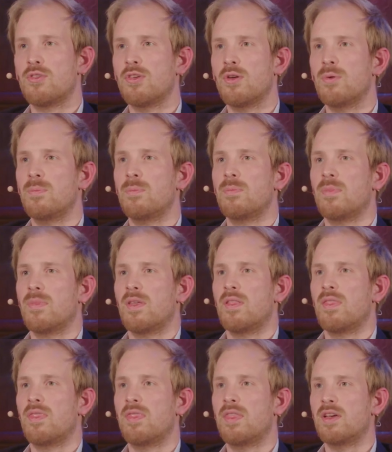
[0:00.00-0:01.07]
So
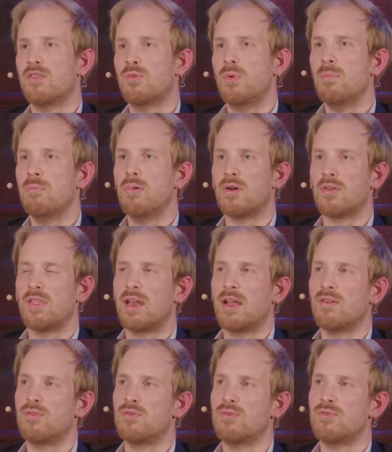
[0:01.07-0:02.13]
there's one book that
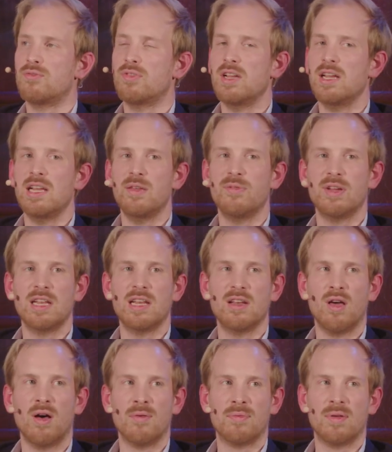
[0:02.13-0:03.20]
I really, really
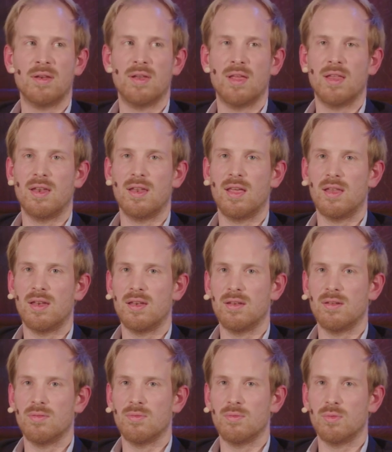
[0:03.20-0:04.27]
love
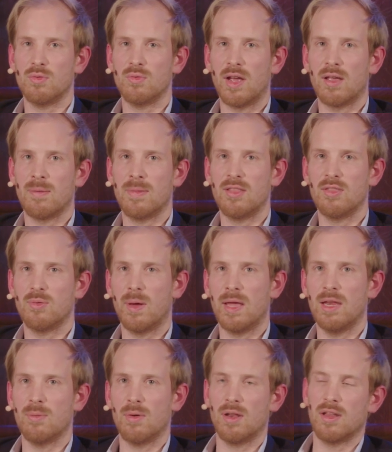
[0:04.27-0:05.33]
and would recommend to
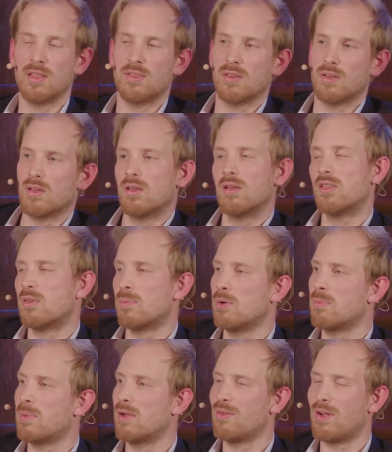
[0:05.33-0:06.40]
anyone. It's a
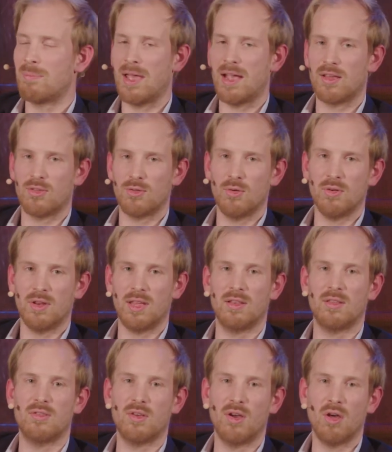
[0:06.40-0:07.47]
book by Rebecca Solnit.
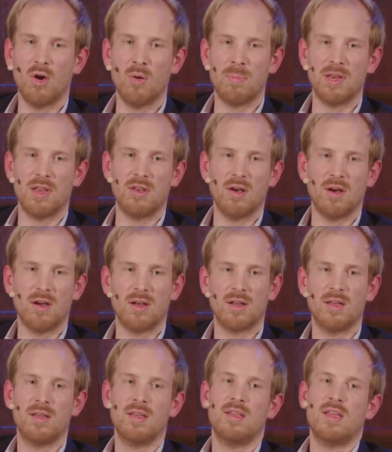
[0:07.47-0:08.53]
It's called Hope in the Dark. Mm.